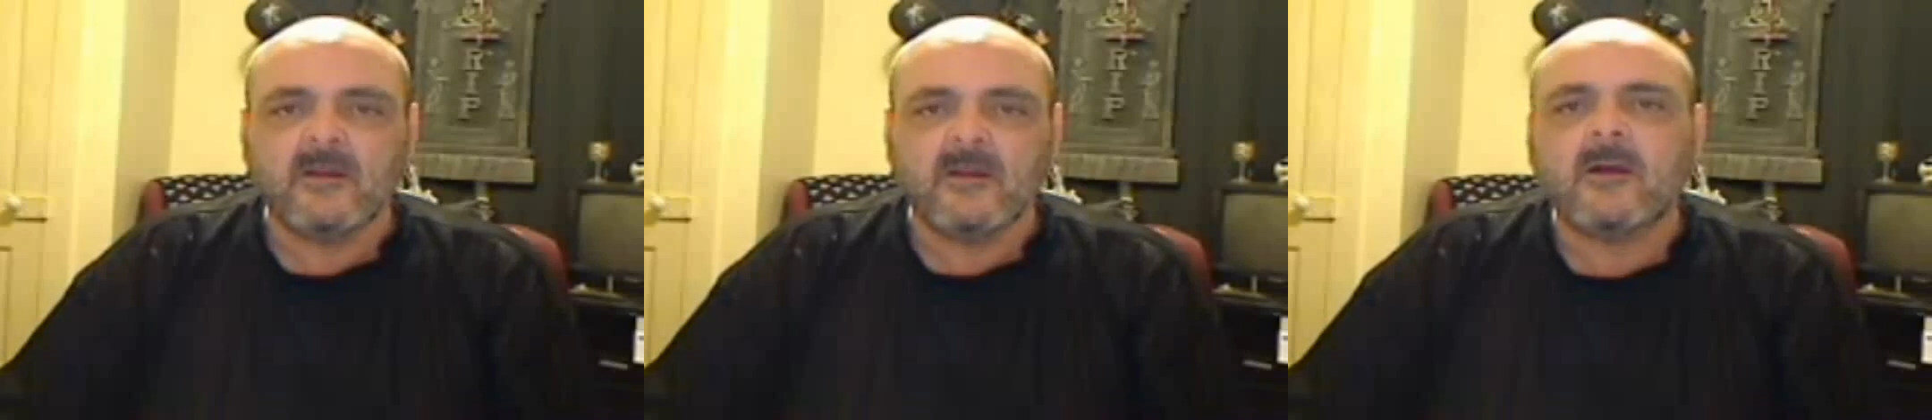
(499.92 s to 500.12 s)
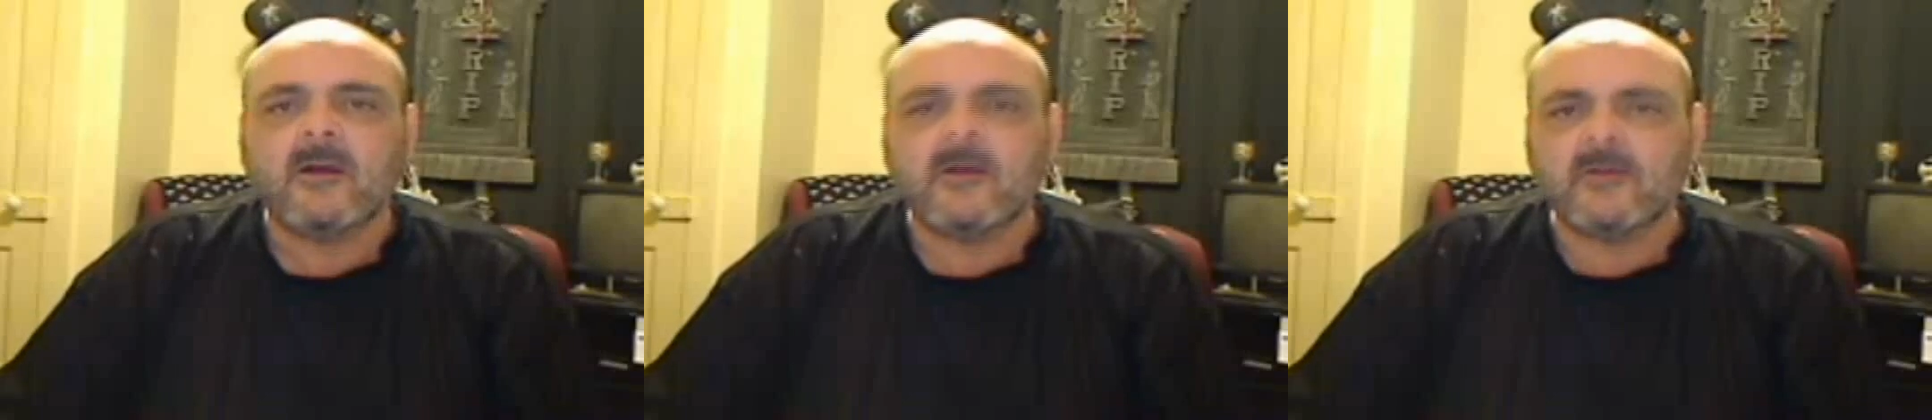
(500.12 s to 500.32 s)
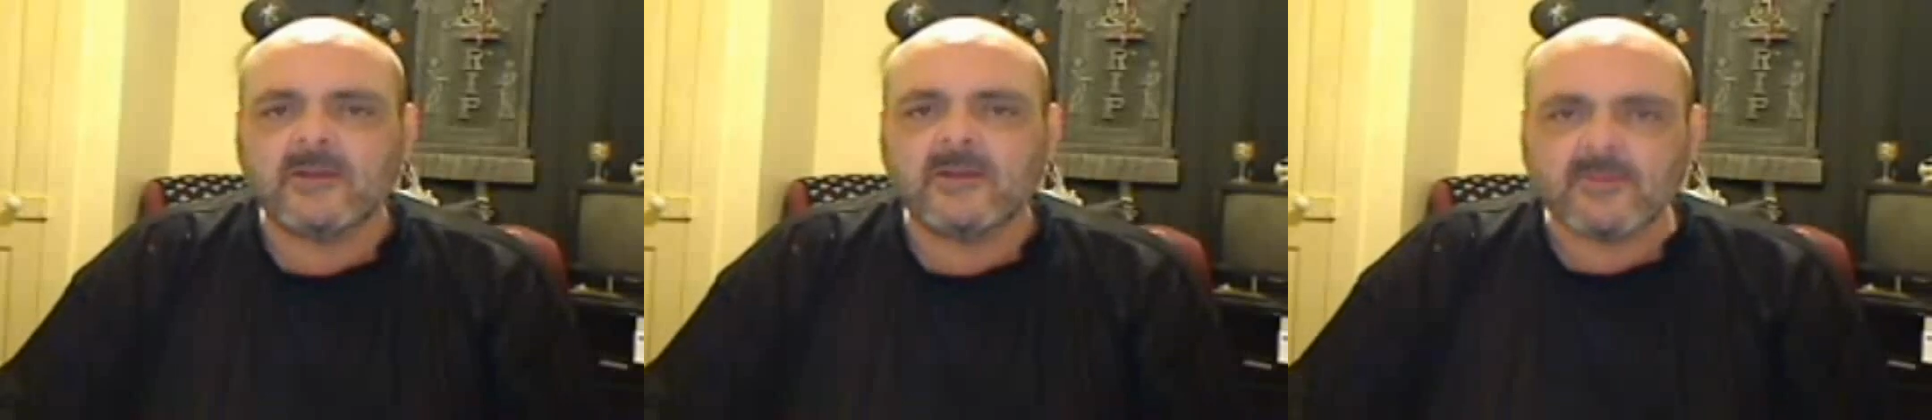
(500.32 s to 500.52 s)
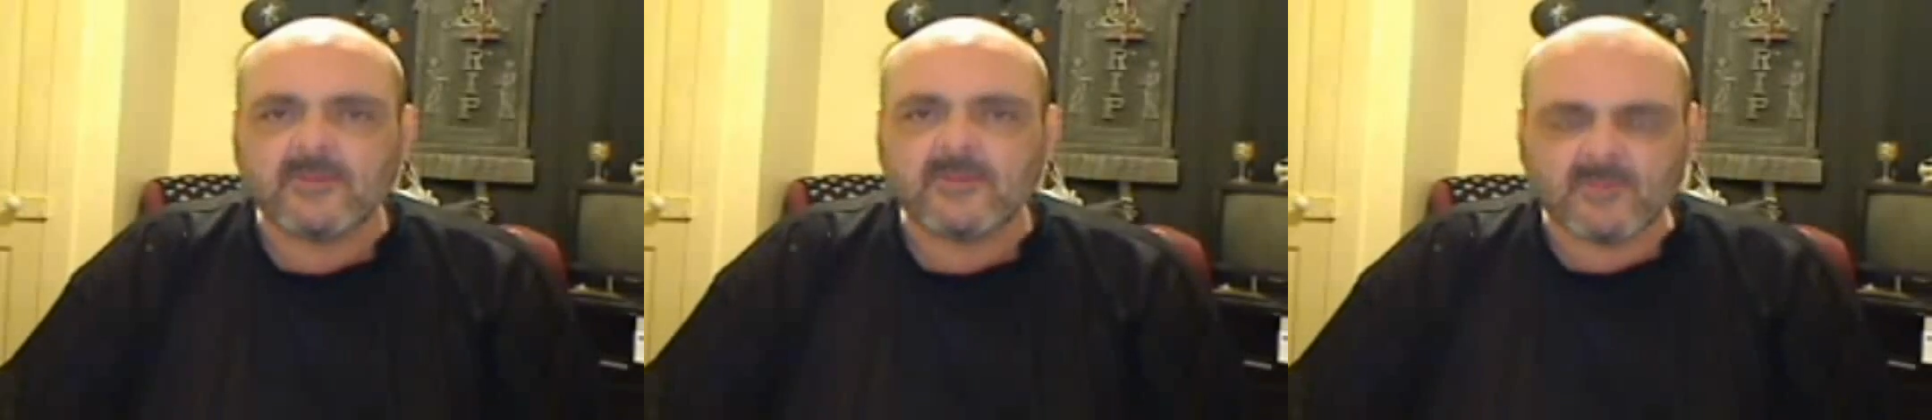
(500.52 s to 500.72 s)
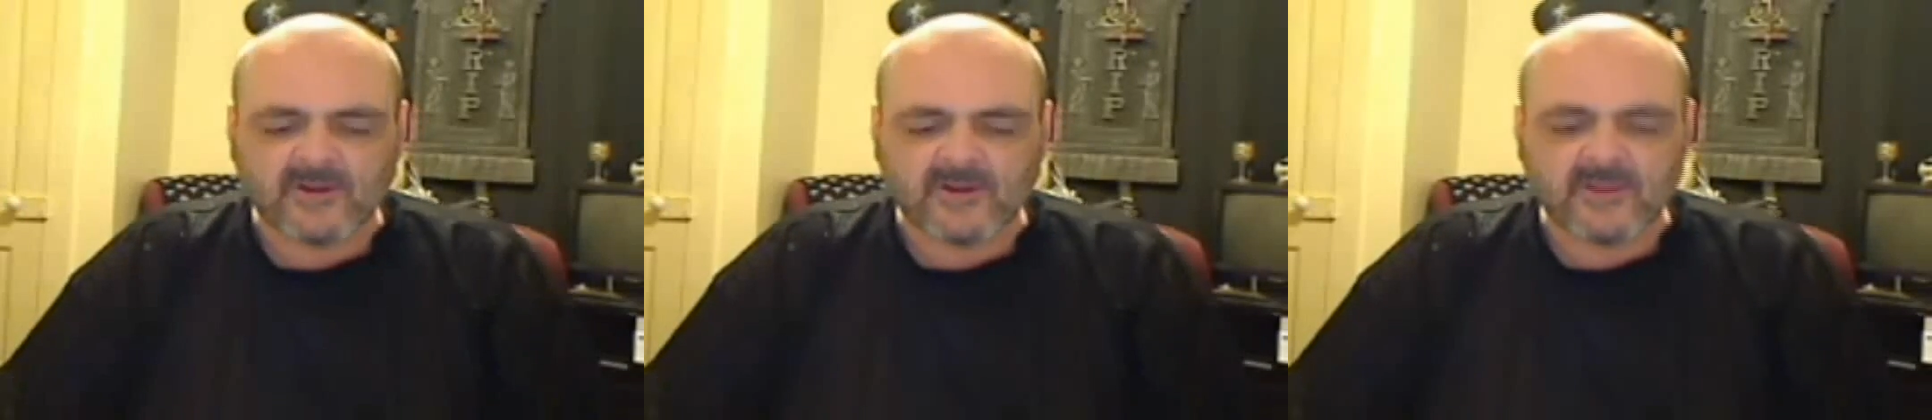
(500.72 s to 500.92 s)
All right,
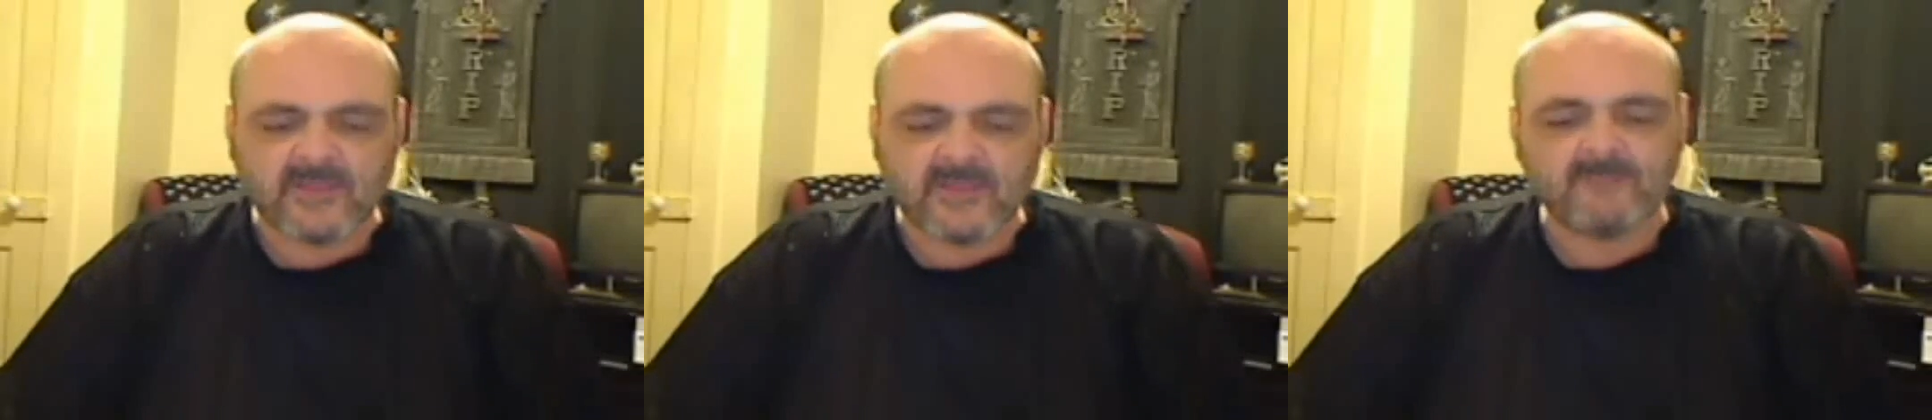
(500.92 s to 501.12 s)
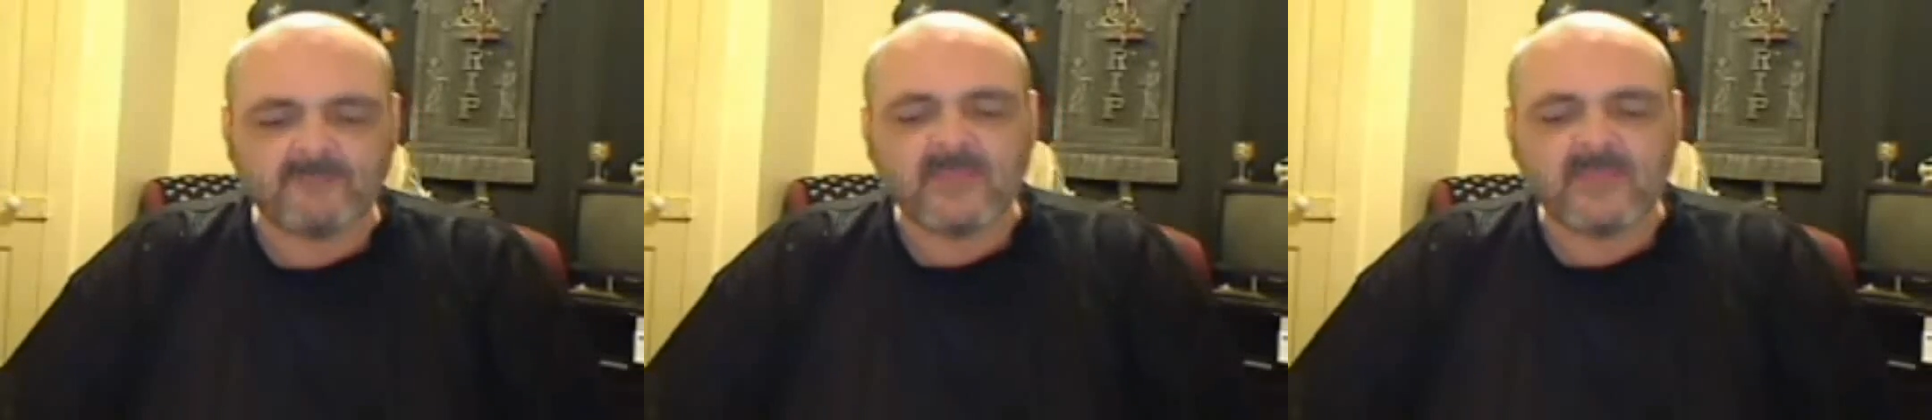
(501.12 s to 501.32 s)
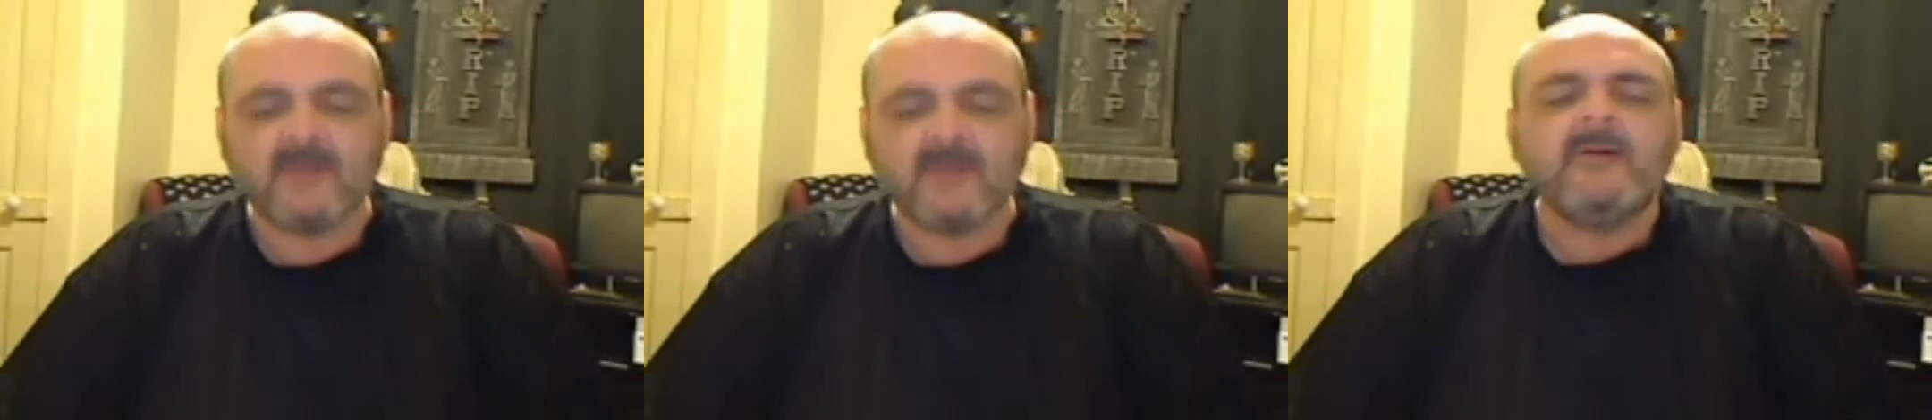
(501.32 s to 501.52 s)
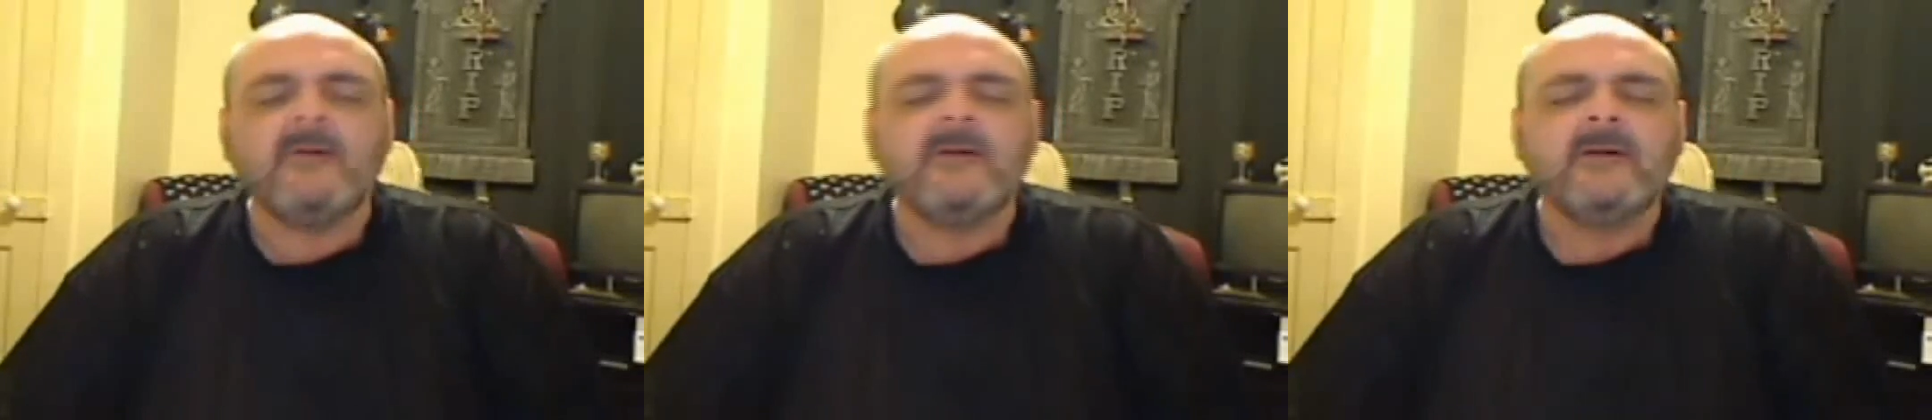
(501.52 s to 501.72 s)
everybody. Now,